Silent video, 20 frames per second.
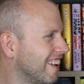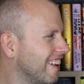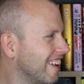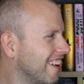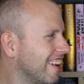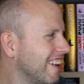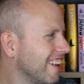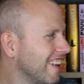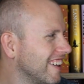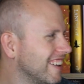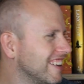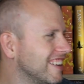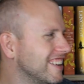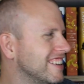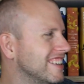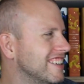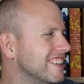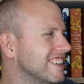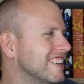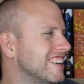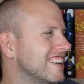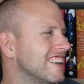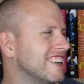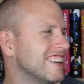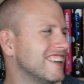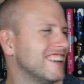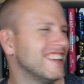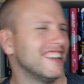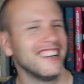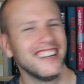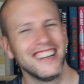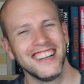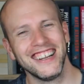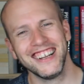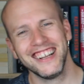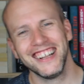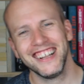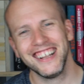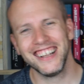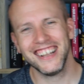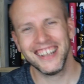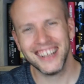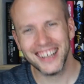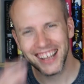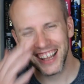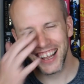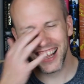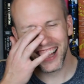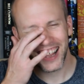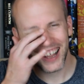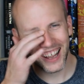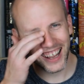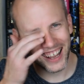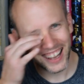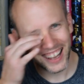This person isn't speaking.